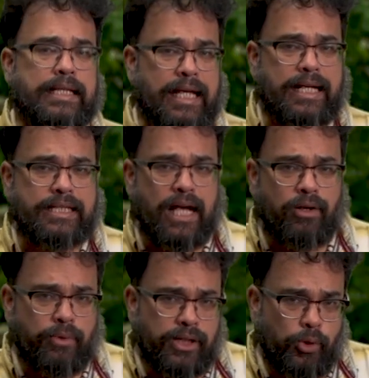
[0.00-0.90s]
That is
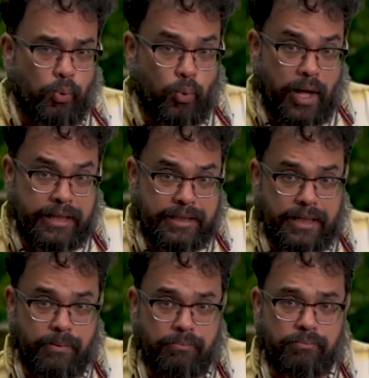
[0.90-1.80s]
how when you write
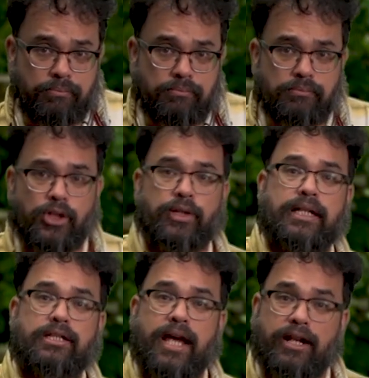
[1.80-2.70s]
them, you
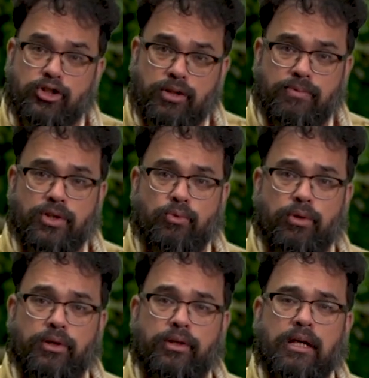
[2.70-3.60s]
can attach them to the
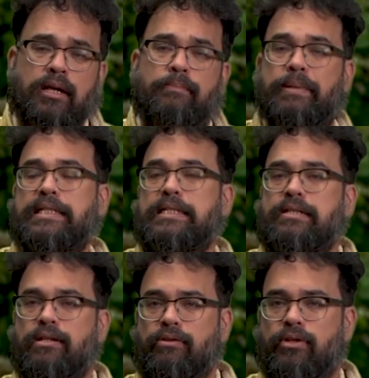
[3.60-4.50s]
word but
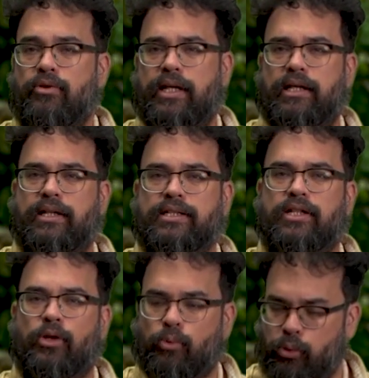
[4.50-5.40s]
still know that it
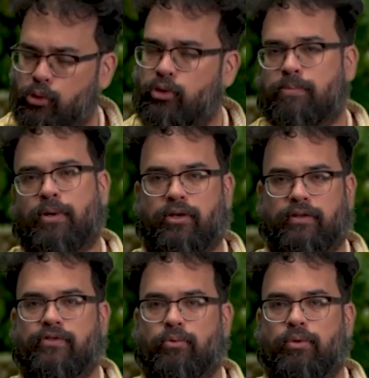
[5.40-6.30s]
isn't a root
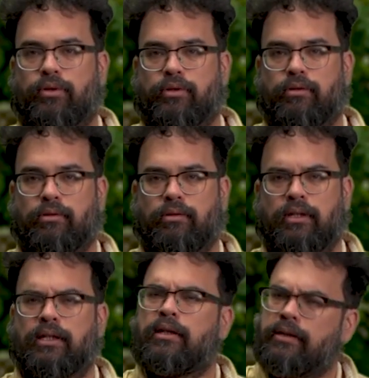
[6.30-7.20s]
part of the word.
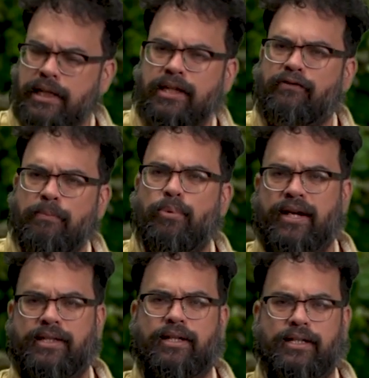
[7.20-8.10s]
Nita fan
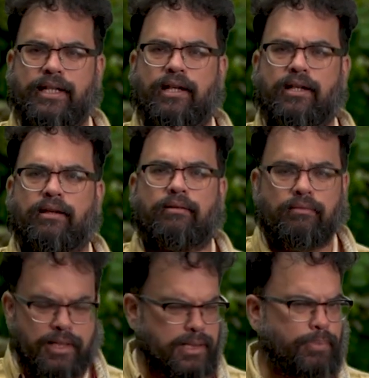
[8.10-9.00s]
practica diridi.
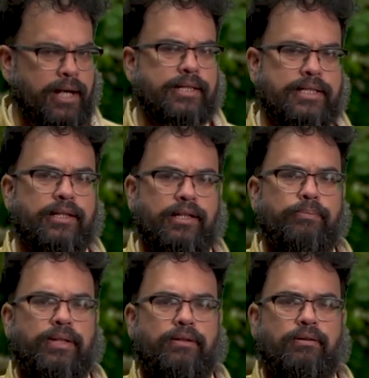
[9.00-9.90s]
Let's practice a
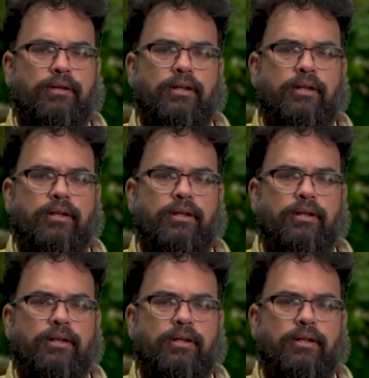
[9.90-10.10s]
little bit.